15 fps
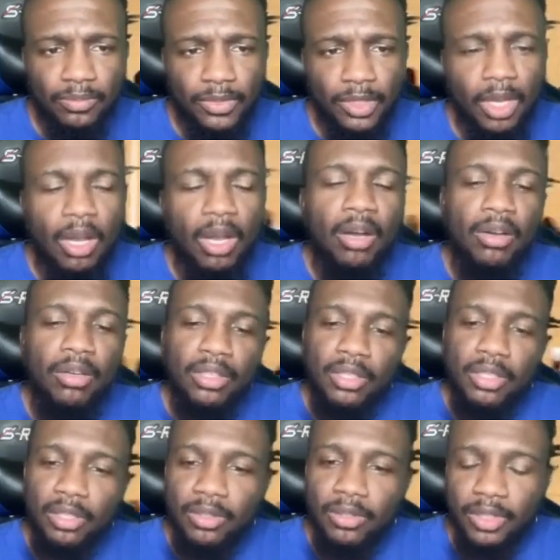Oh,
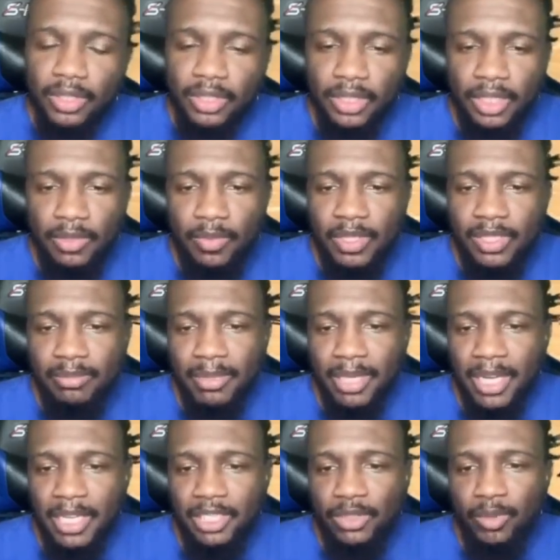Lord. He wasn't
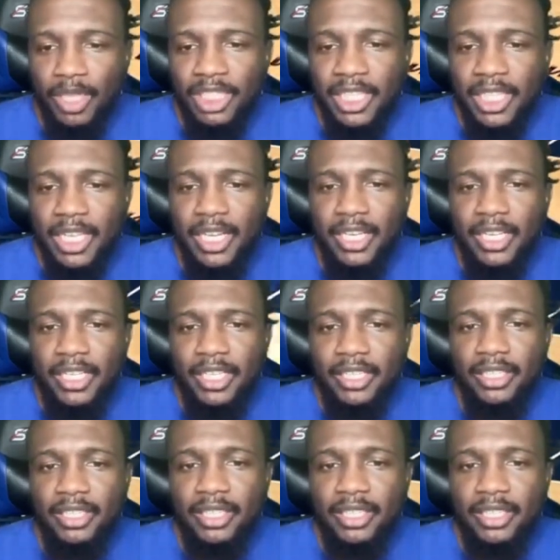behind you. Watch your head under there.